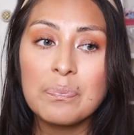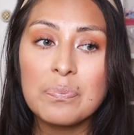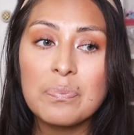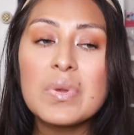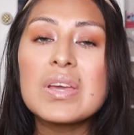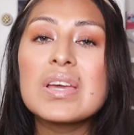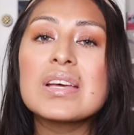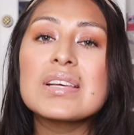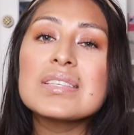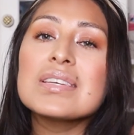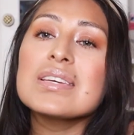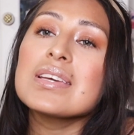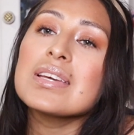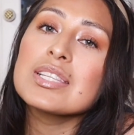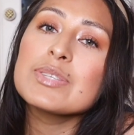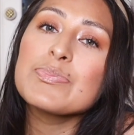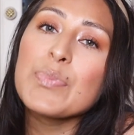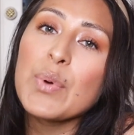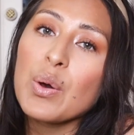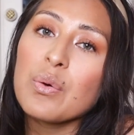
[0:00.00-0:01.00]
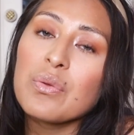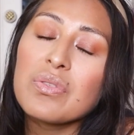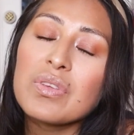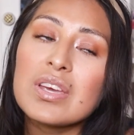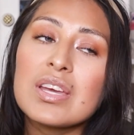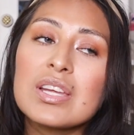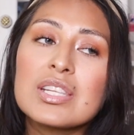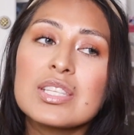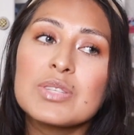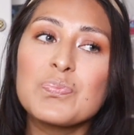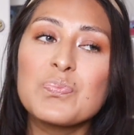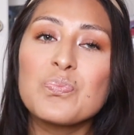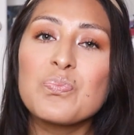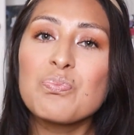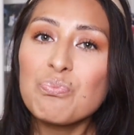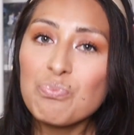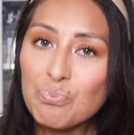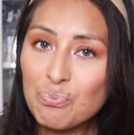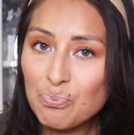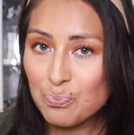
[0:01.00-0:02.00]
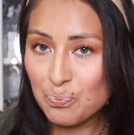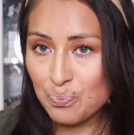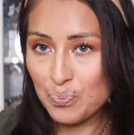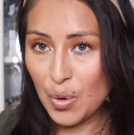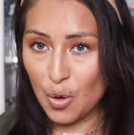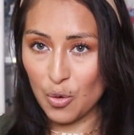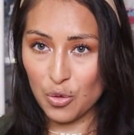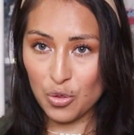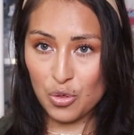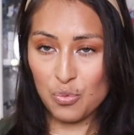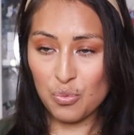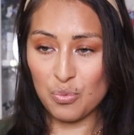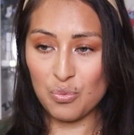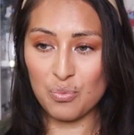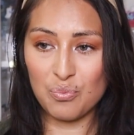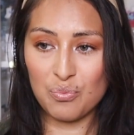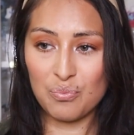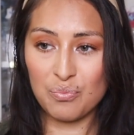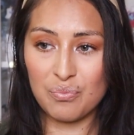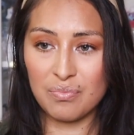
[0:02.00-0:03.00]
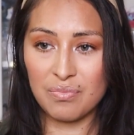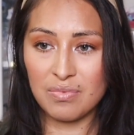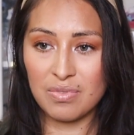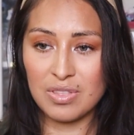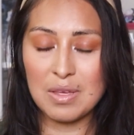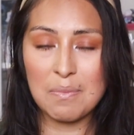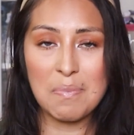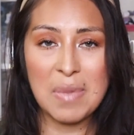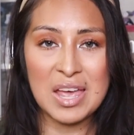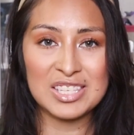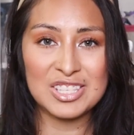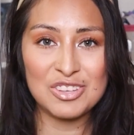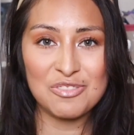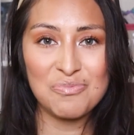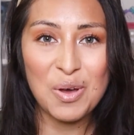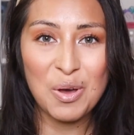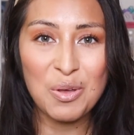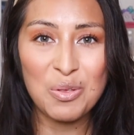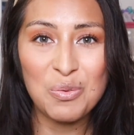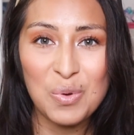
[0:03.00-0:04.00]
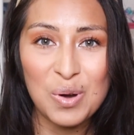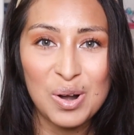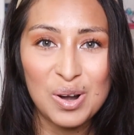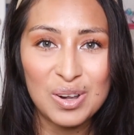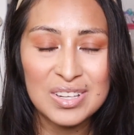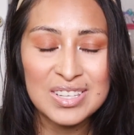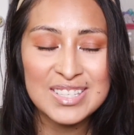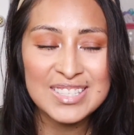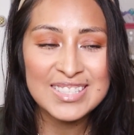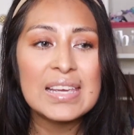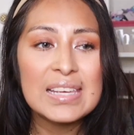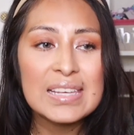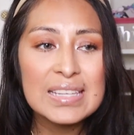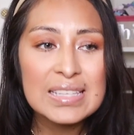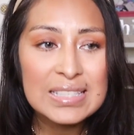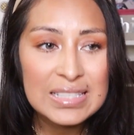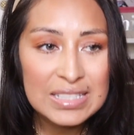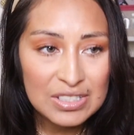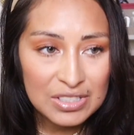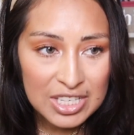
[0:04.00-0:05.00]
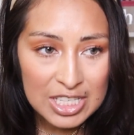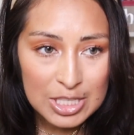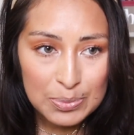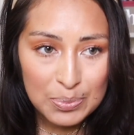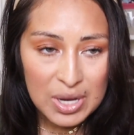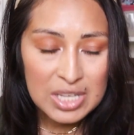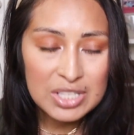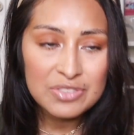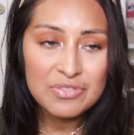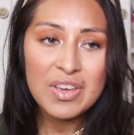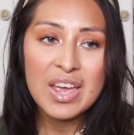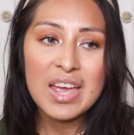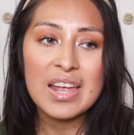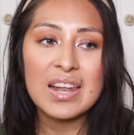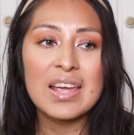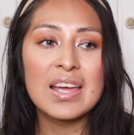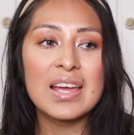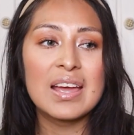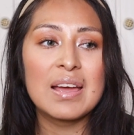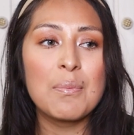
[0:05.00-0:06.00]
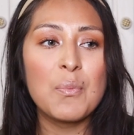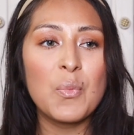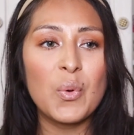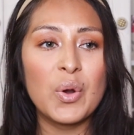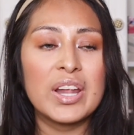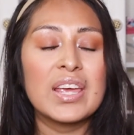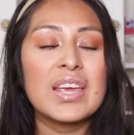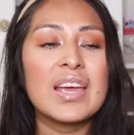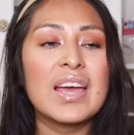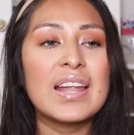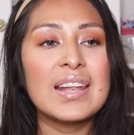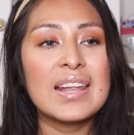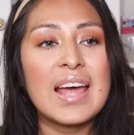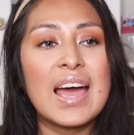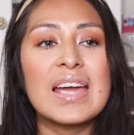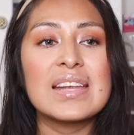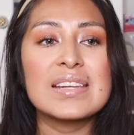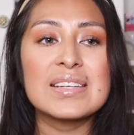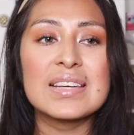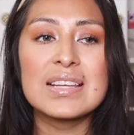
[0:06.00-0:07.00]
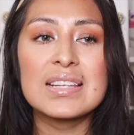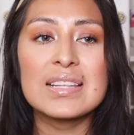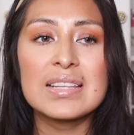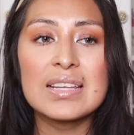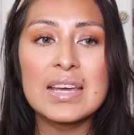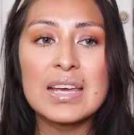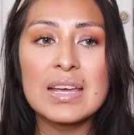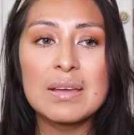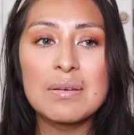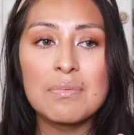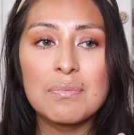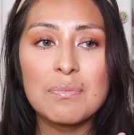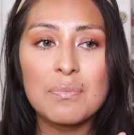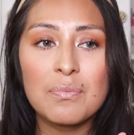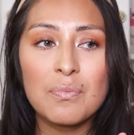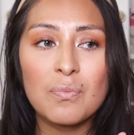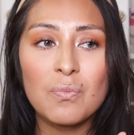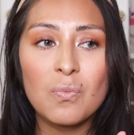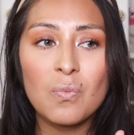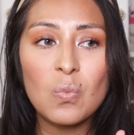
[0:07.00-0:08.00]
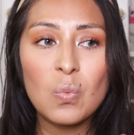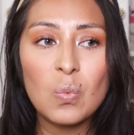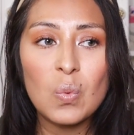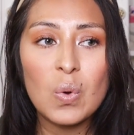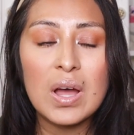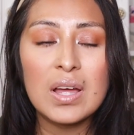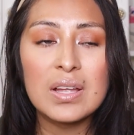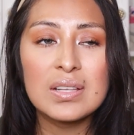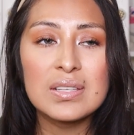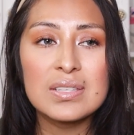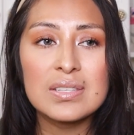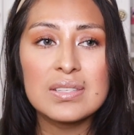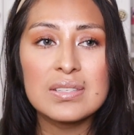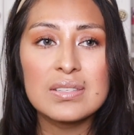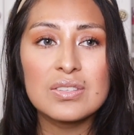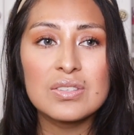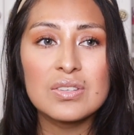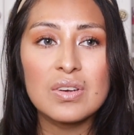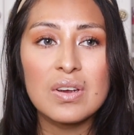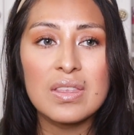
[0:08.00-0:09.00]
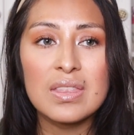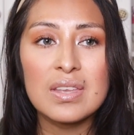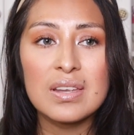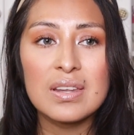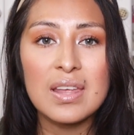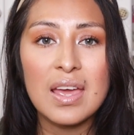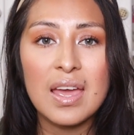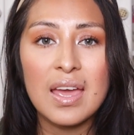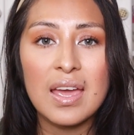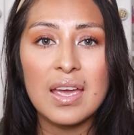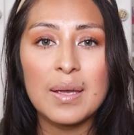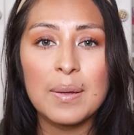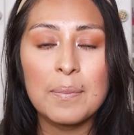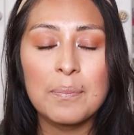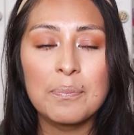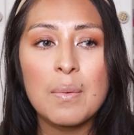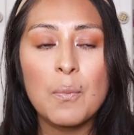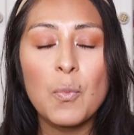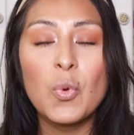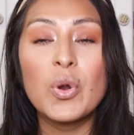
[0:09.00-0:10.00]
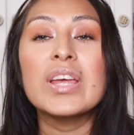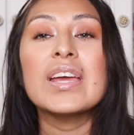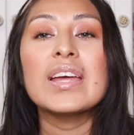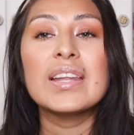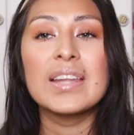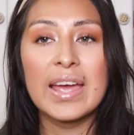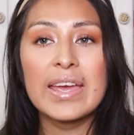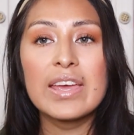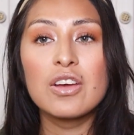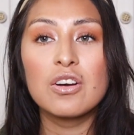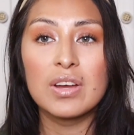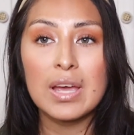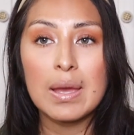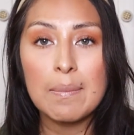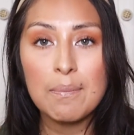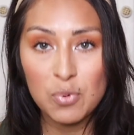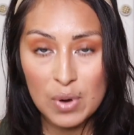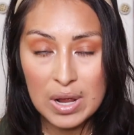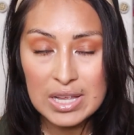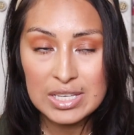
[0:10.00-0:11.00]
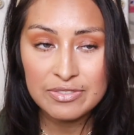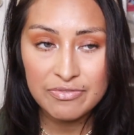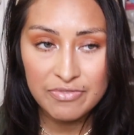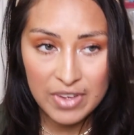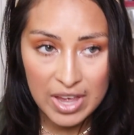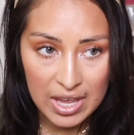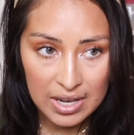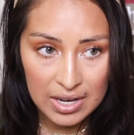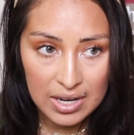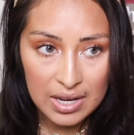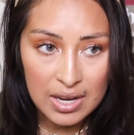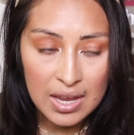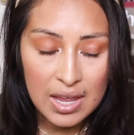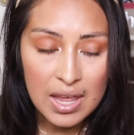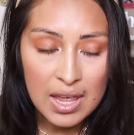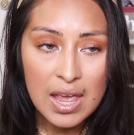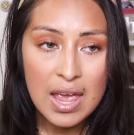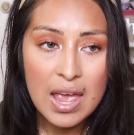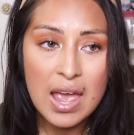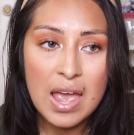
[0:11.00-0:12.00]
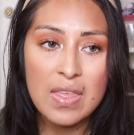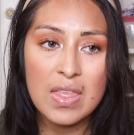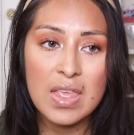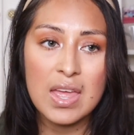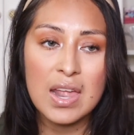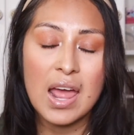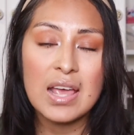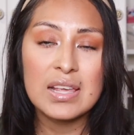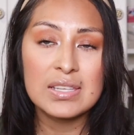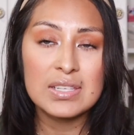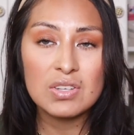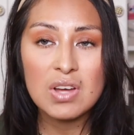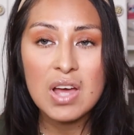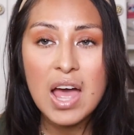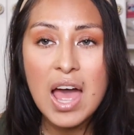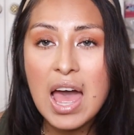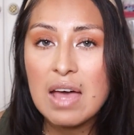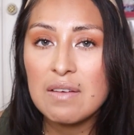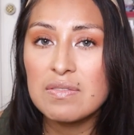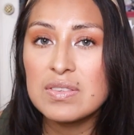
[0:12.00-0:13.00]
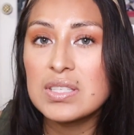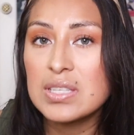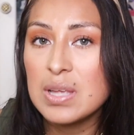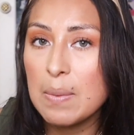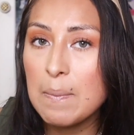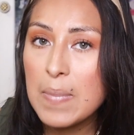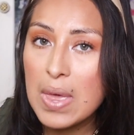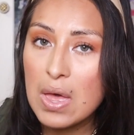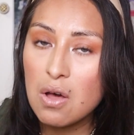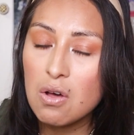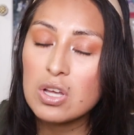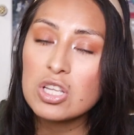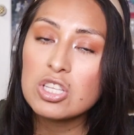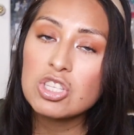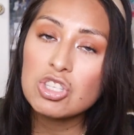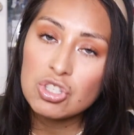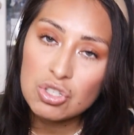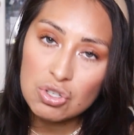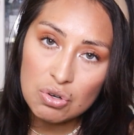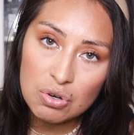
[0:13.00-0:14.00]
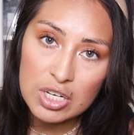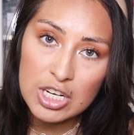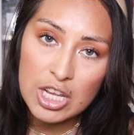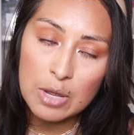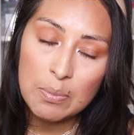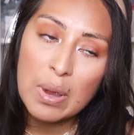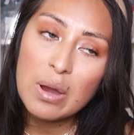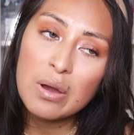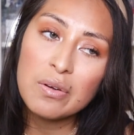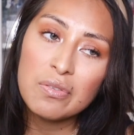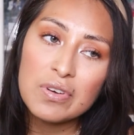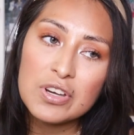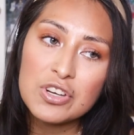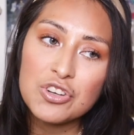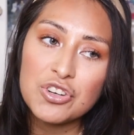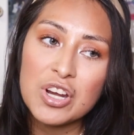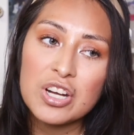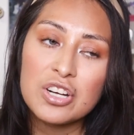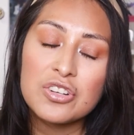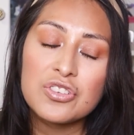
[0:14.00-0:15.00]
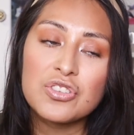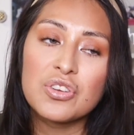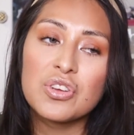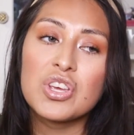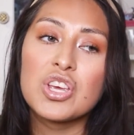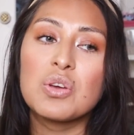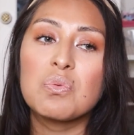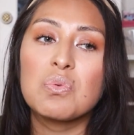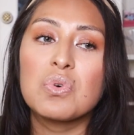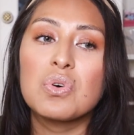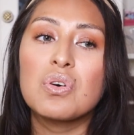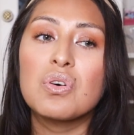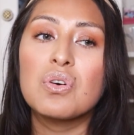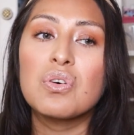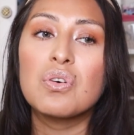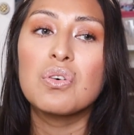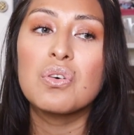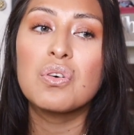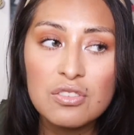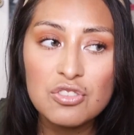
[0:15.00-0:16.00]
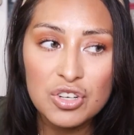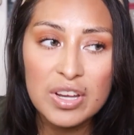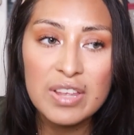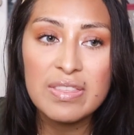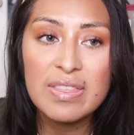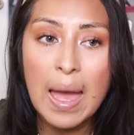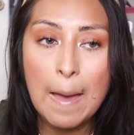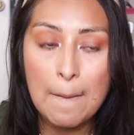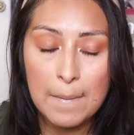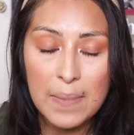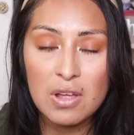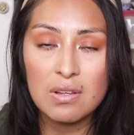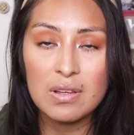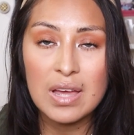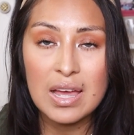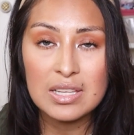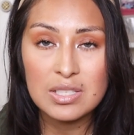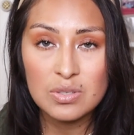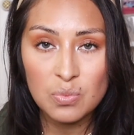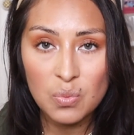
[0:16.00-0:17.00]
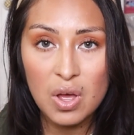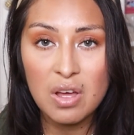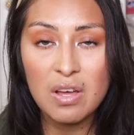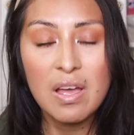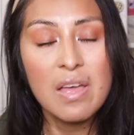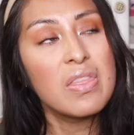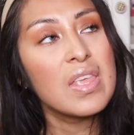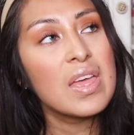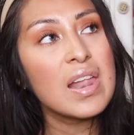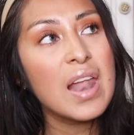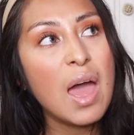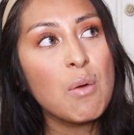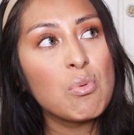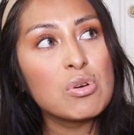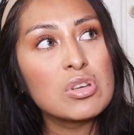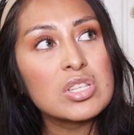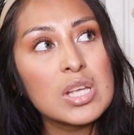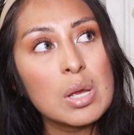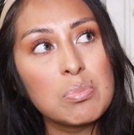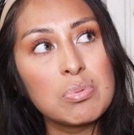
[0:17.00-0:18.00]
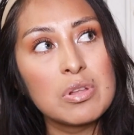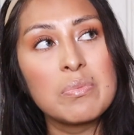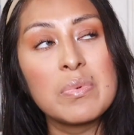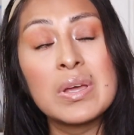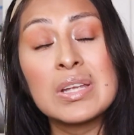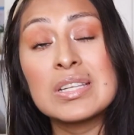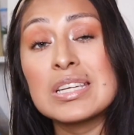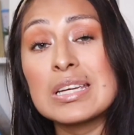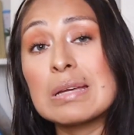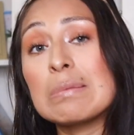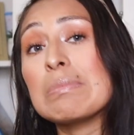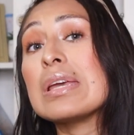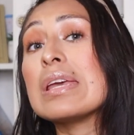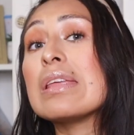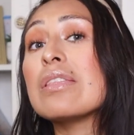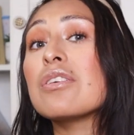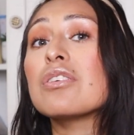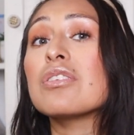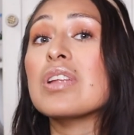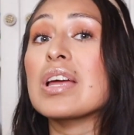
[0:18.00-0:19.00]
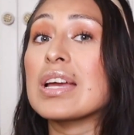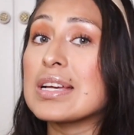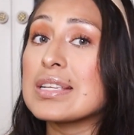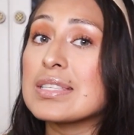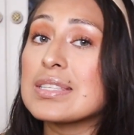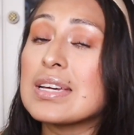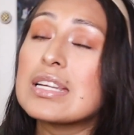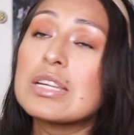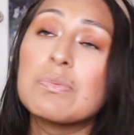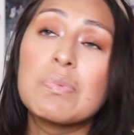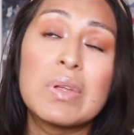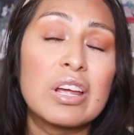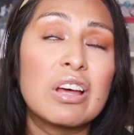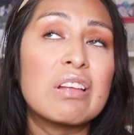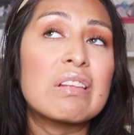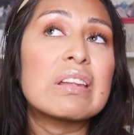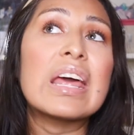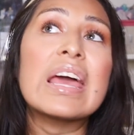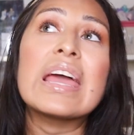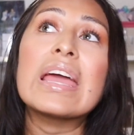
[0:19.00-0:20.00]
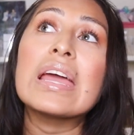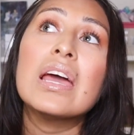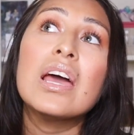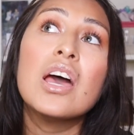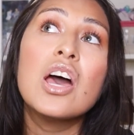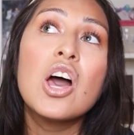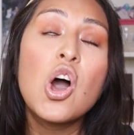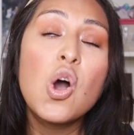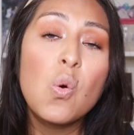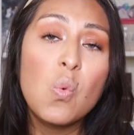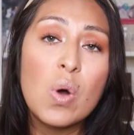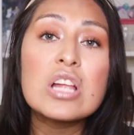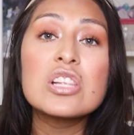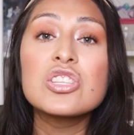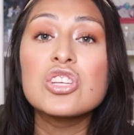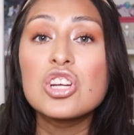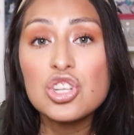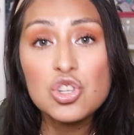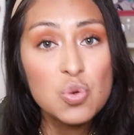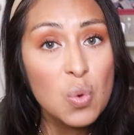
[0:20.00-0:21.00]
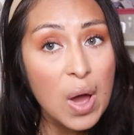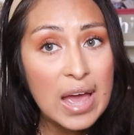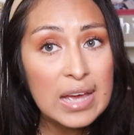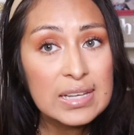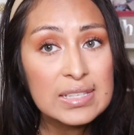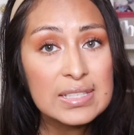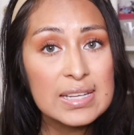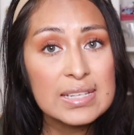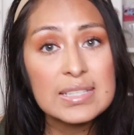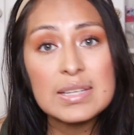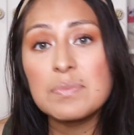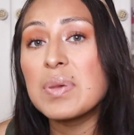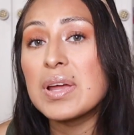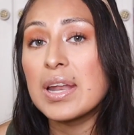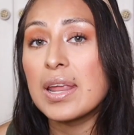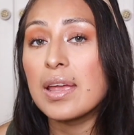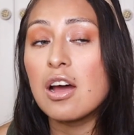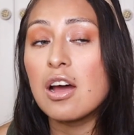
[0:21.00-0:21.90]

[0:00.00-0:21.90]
because he gets both. He gets both, the best of both worlds. He still gets breastfed morning, night, and once during the day. Morning and night he'll get breastfed, and then I still have some milk stored in my refrigerator, so he will drink that milk as well. And then I will supplement him either, like I said, depending on the day, once or twice, and depending